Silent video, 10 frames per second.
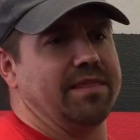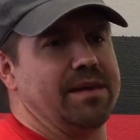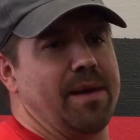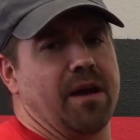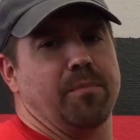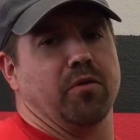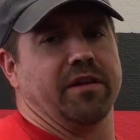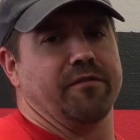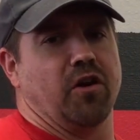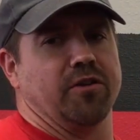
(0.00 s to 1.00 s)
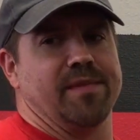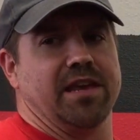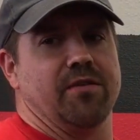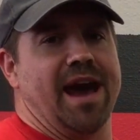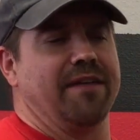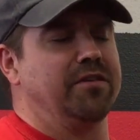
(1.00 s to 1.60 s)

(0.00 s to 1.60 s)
with the amount of pulling volume that you add,